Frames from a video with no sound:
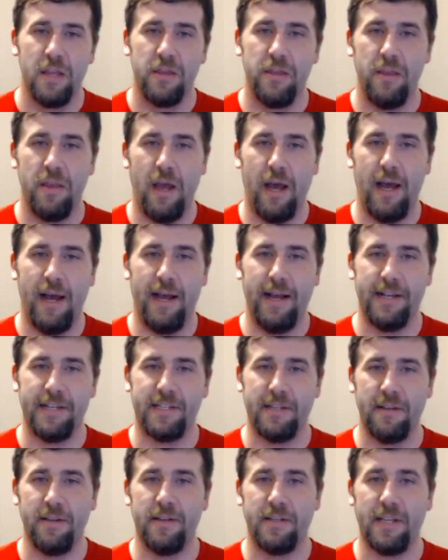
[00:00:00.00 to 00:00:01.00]

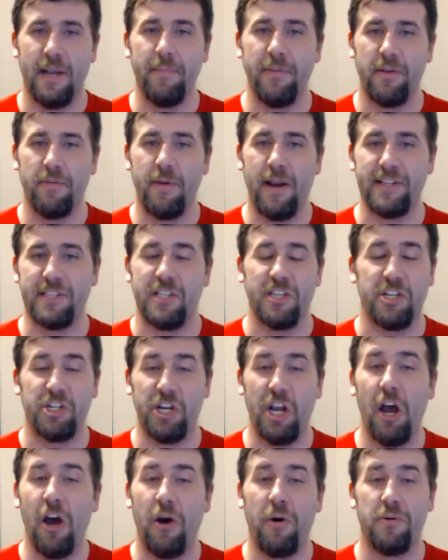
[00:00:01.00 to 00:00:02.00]
some of the rest of the
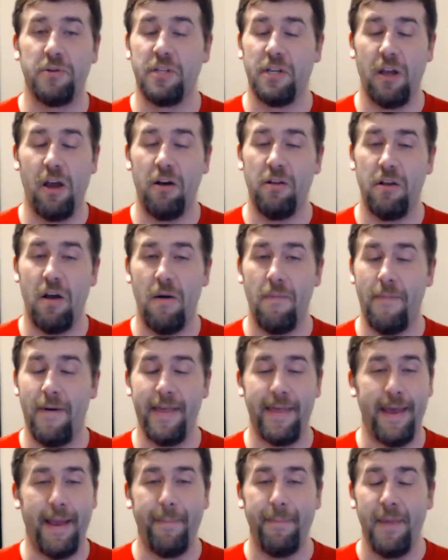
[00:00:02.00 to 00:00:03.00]
show to go along
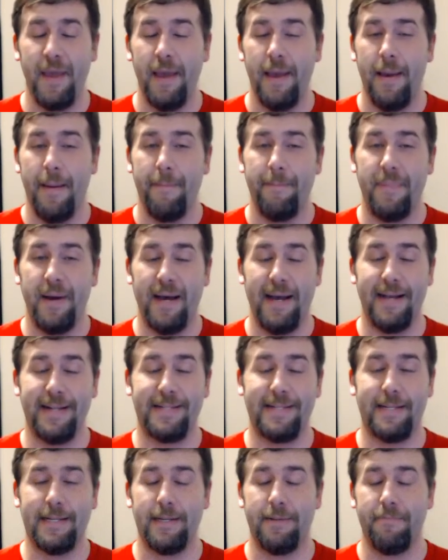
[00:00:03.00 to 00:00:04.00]
with it.
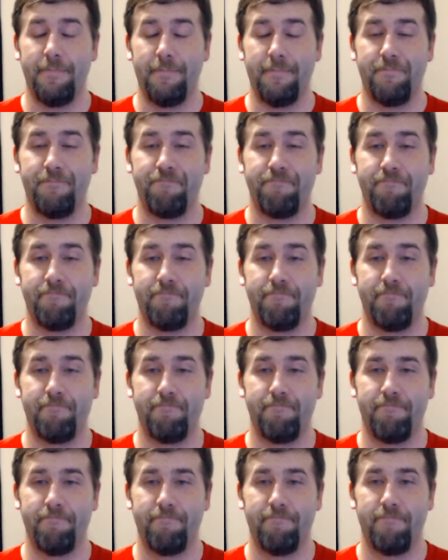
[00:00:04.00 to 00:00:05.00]
But
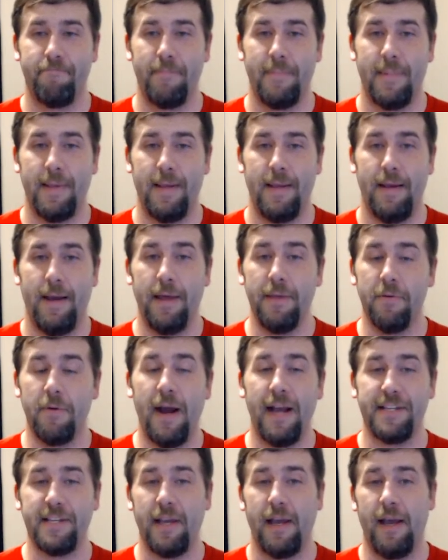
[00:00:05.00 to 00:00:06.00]

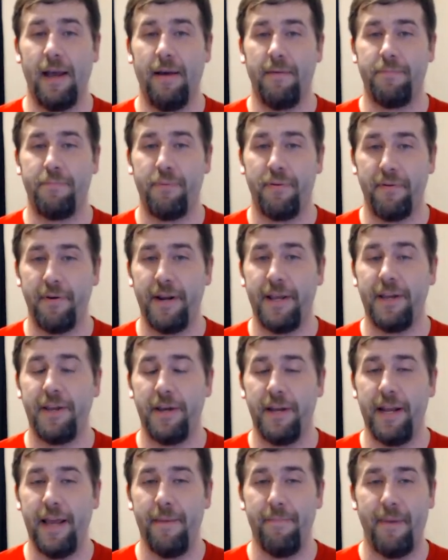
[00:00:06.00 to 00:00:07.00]
otherwise, a pretty
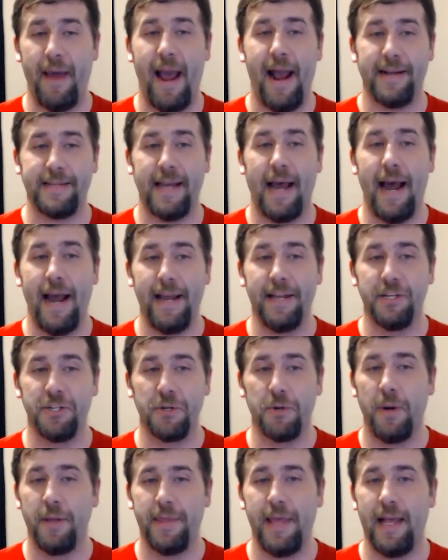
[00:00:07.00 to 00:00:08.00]
good Impact. I
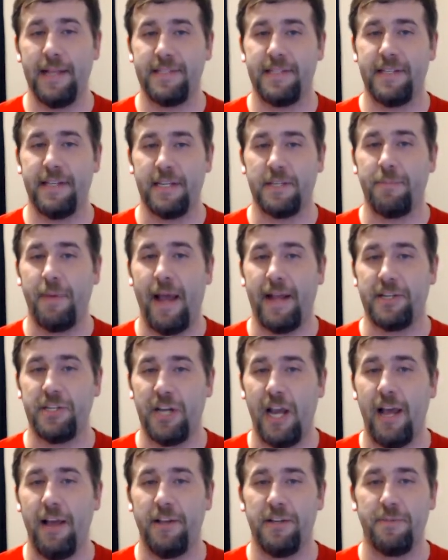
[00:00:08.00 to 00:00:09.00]
enjoyed that six-pack
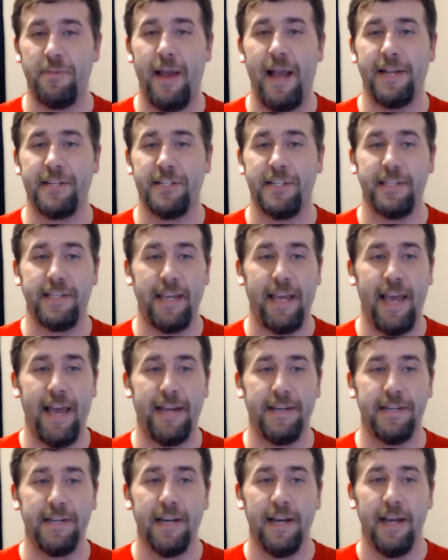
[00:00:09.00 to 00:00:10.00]
challenge match at the
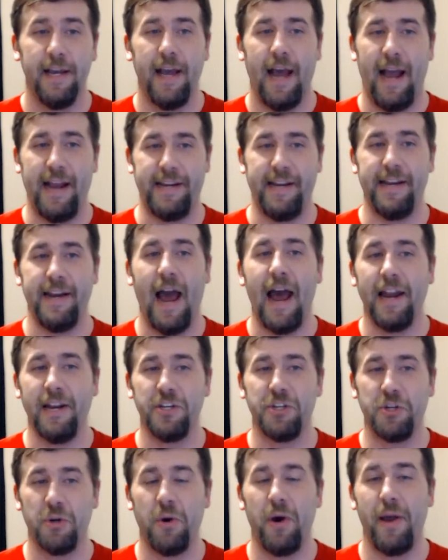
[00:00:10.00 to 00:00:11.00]
end. I did not
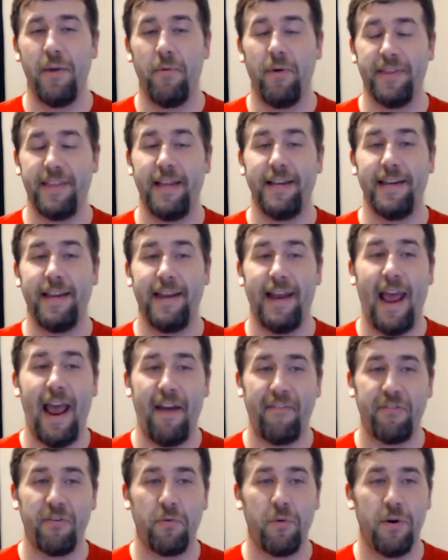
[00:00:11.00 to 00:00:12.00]
enjoy what they did
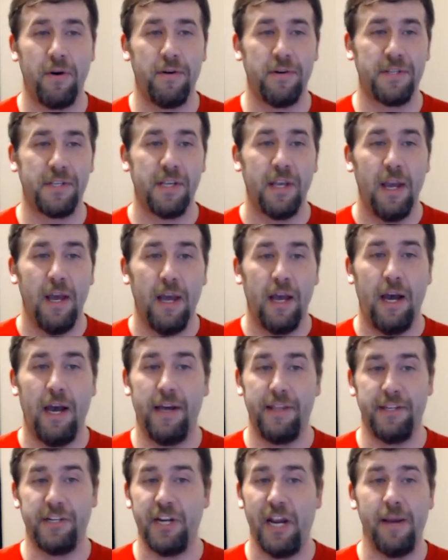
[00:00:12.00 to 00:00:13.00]
afterwards.
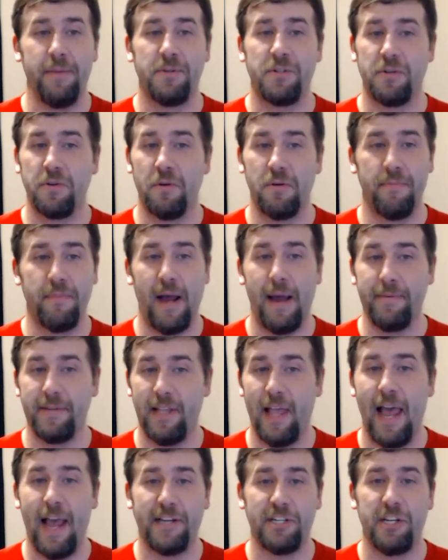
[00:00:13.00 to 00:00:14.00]
The James Storm Bobby
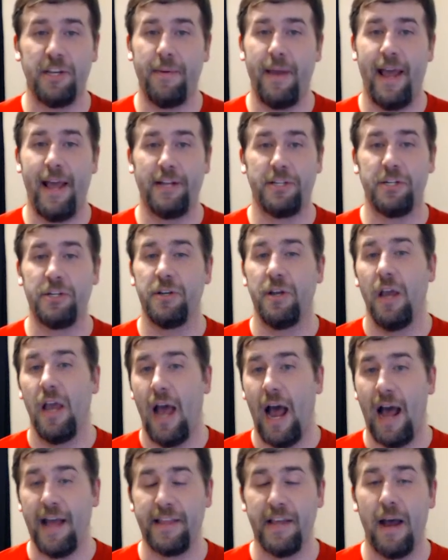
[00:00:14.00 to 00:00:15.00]
Lashley match,
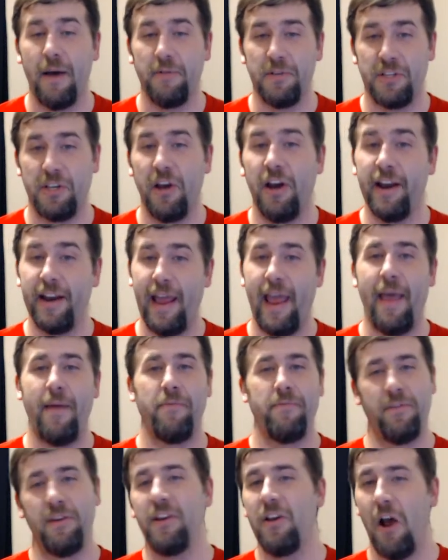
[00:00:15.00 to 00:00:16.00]
I thought was good,
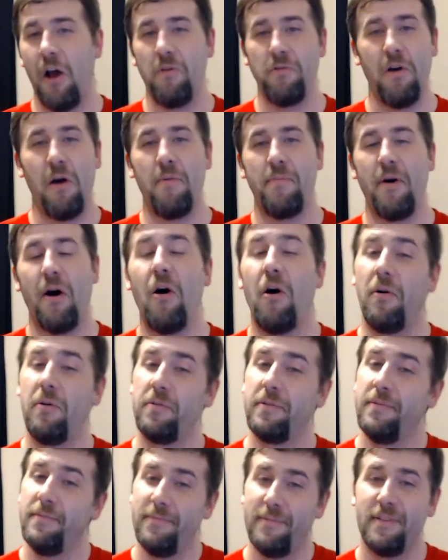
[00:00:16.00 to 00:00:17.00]
and, you know, lo and
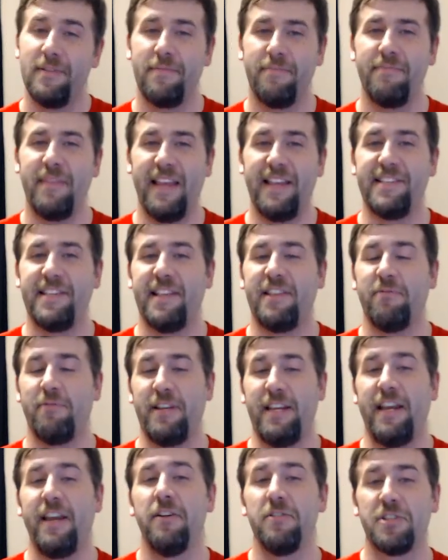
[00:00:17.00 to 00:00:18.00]
behold,
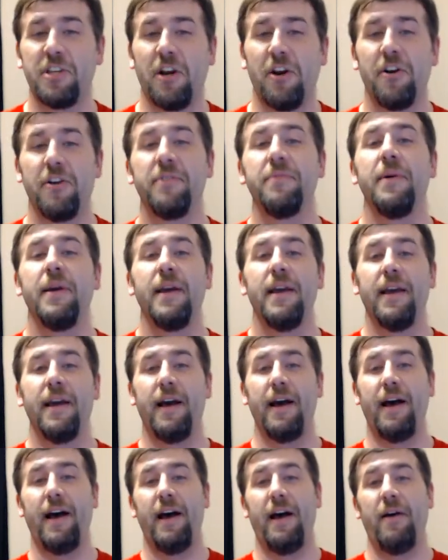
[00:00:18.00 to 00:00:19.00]
EC3 heel turn,
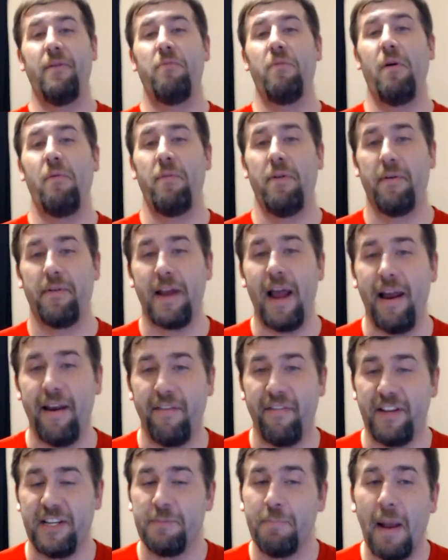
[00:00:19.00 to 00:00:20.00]
what we were kind
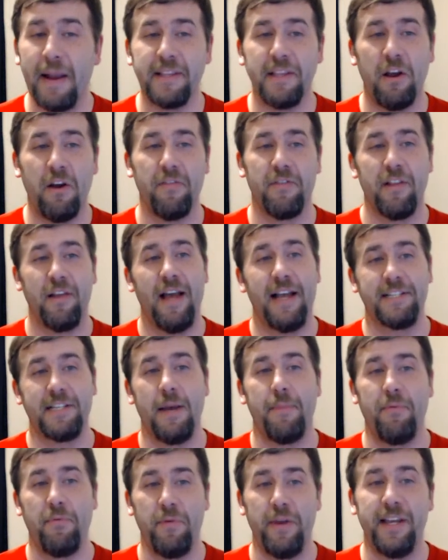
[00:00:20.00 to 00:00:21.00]
of expecting over the last
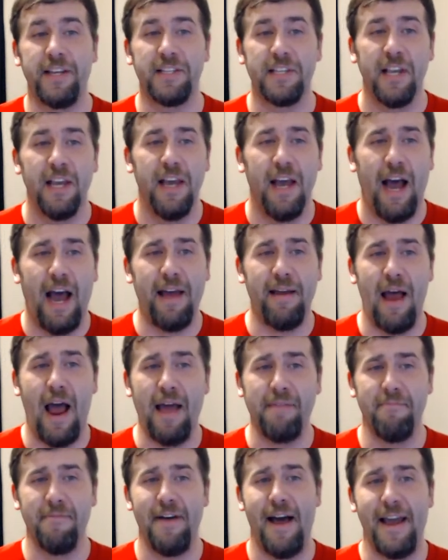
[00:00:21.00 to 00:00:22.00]
couple weeks.
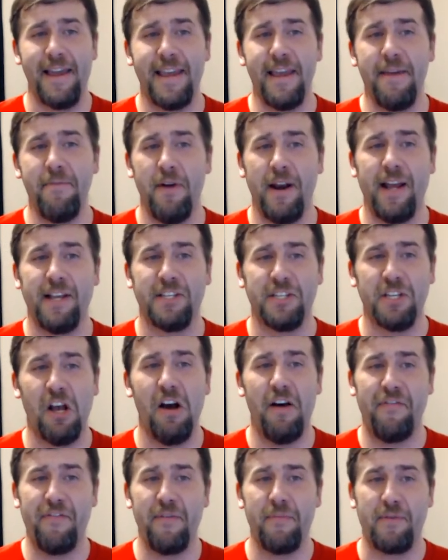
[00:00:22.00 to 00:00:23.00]
I'm liking what I
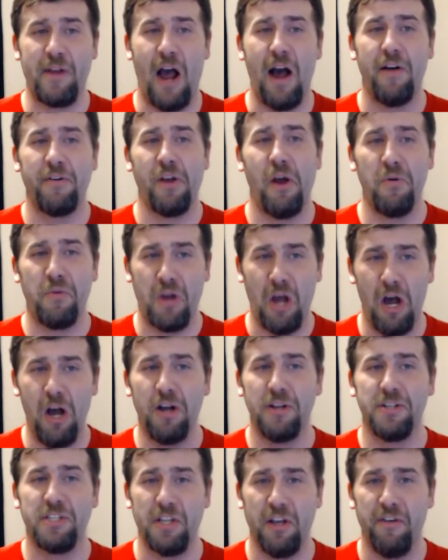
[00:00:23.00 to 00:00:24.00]
saw from Congo
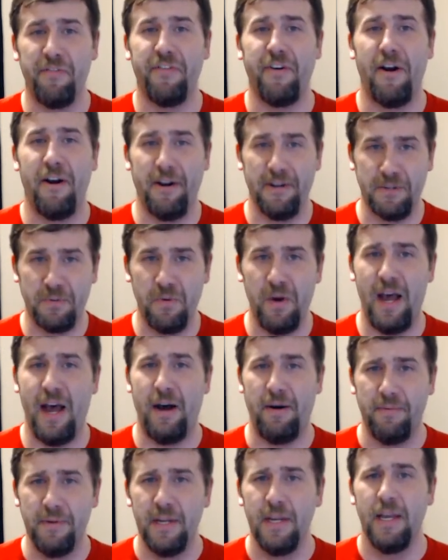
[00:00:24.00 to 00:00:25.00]
Kong so far as
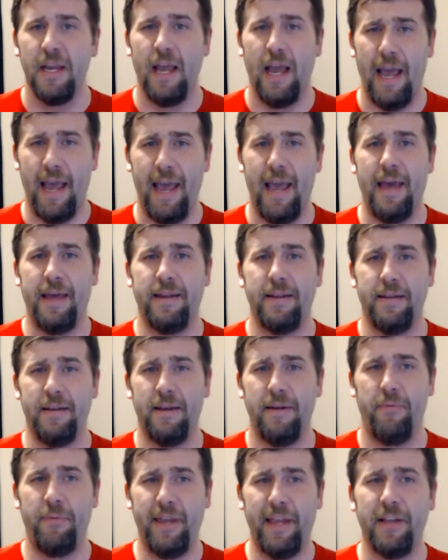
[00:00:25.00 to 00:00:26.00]
well, and
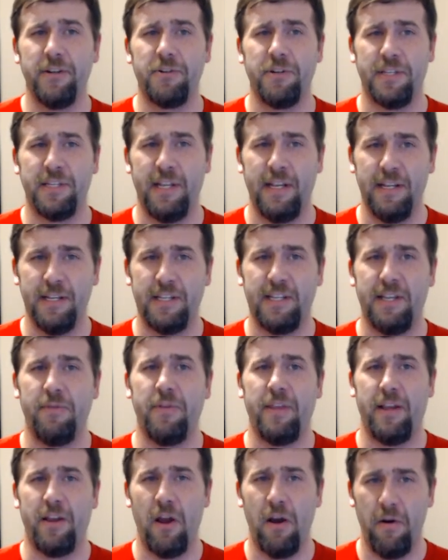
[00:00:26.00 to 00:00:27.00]
it'll be interesting to see
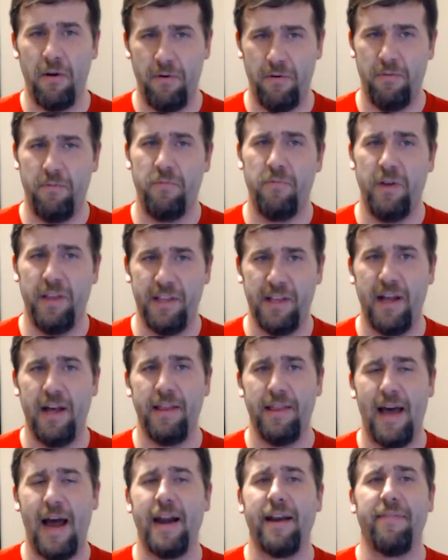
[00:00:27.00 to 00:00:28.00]
where they go with a
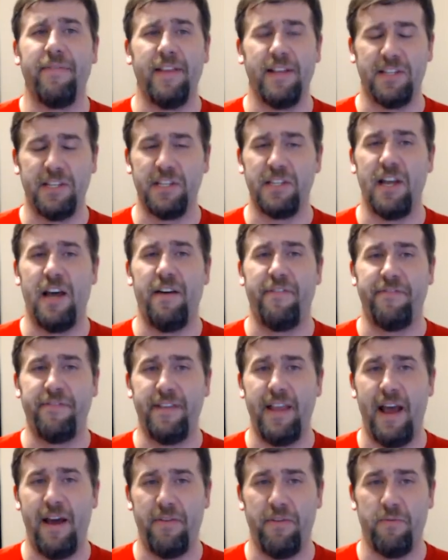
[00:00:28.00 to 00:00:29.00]
lot of this stuff
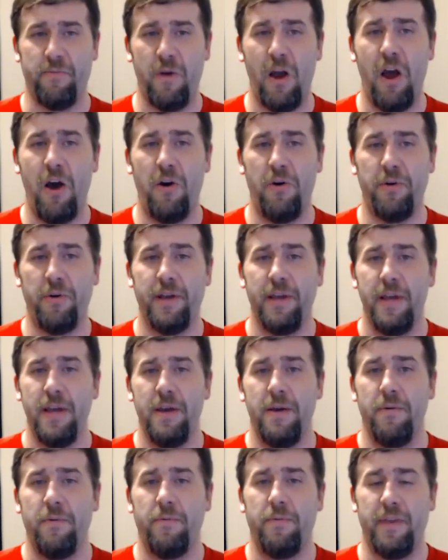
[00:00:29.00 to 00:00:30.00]
down the road,
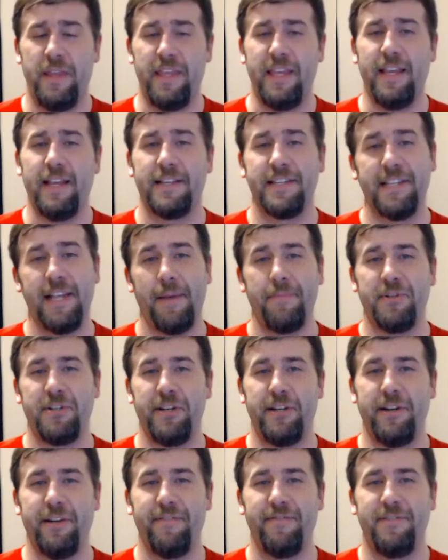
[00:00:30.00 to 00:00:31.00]
with the
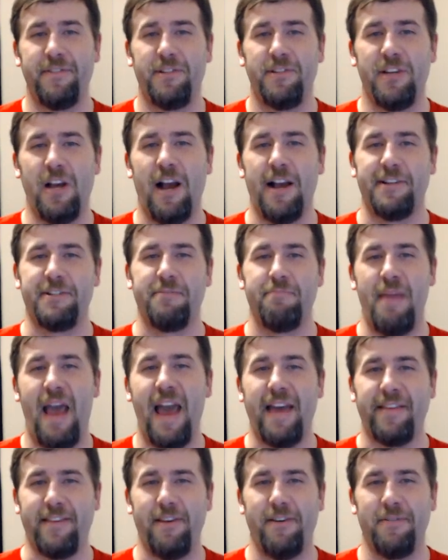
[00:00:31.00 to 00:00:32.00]
exception of Josh
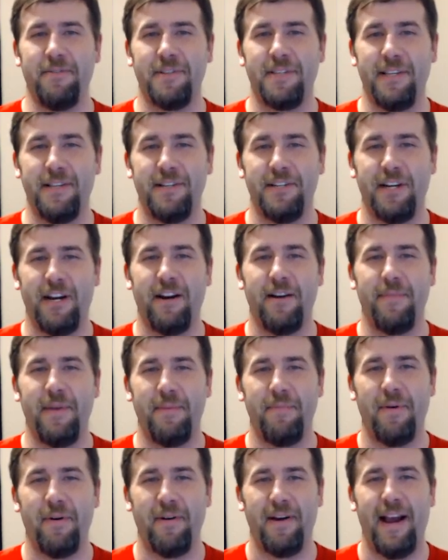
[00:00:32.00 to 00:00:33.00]
Matthews and
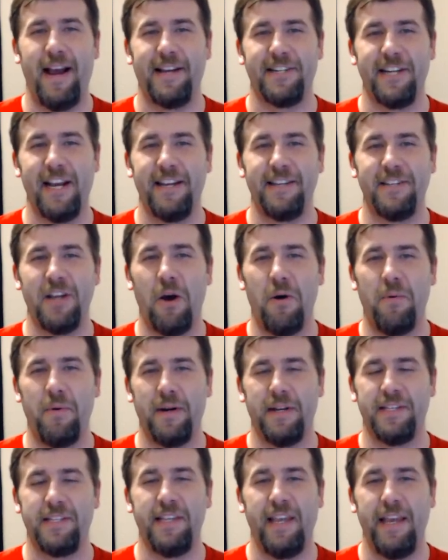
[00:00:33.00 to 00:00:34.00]
Jeremy Borash. I don't
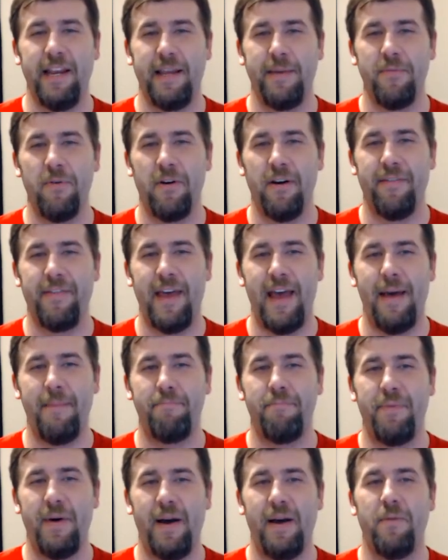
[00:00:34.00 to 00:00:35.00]
want to see any more of
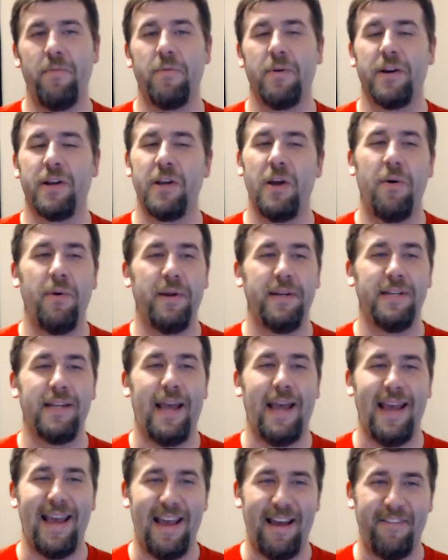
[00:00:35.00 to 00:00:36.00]
that, but we're going to
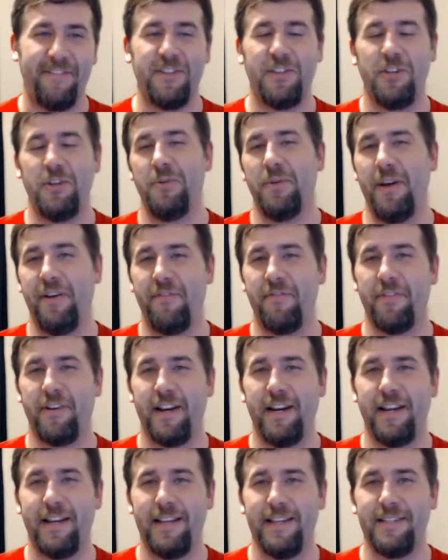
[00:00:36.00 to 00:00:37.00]
have to if we're
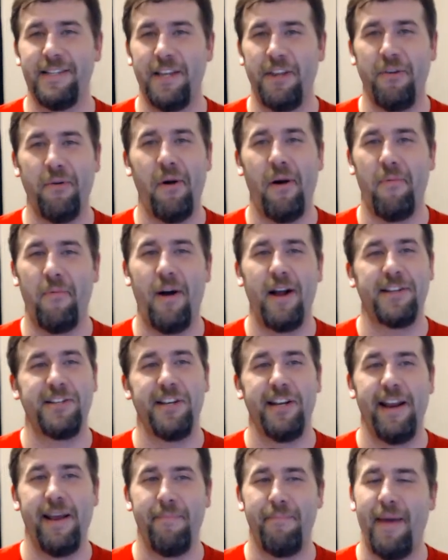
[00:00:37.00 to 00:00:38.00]
going to continue on
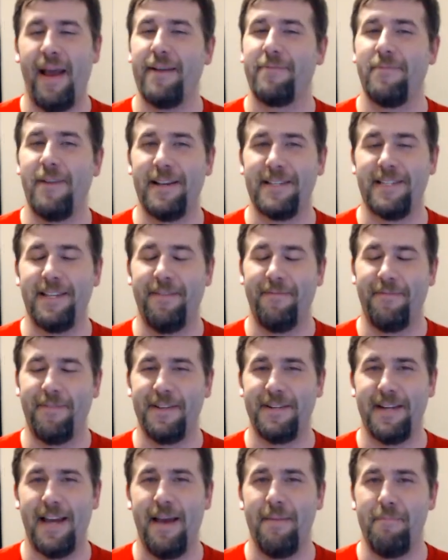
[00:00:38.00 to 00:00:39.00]
watching Impact Wrestling for
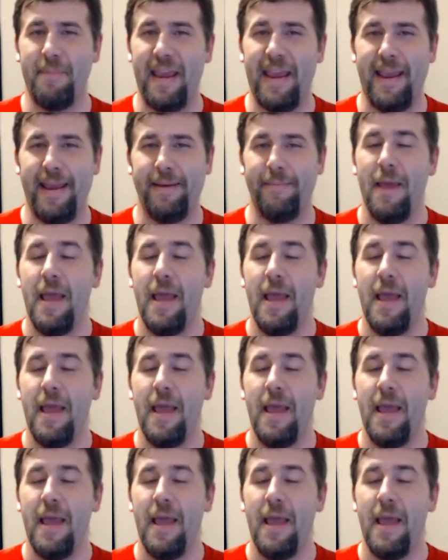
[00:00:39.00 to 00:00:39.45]
the time being.